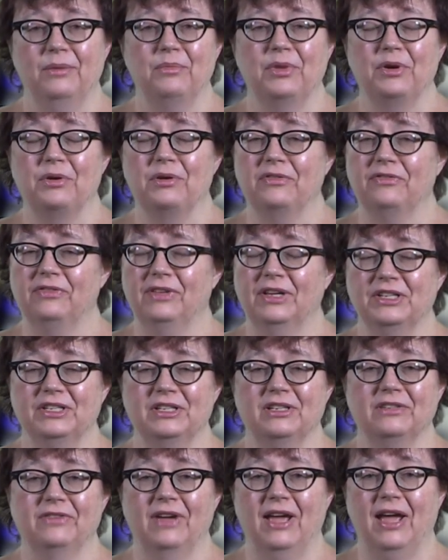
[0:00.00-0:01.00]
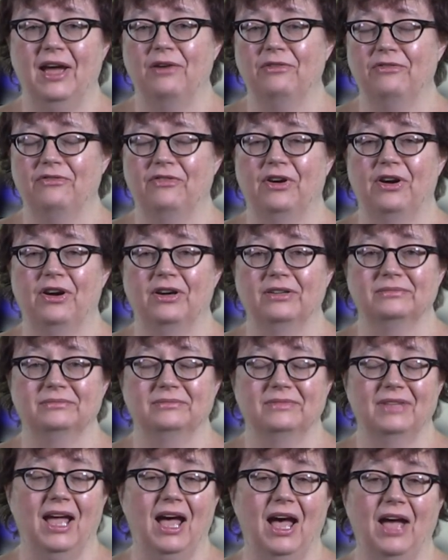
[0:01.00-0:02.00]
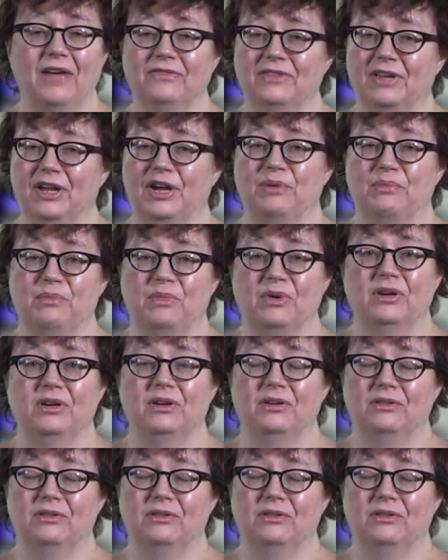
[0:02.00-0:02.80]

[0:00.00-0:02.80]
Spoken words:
but a reflection of how far I've come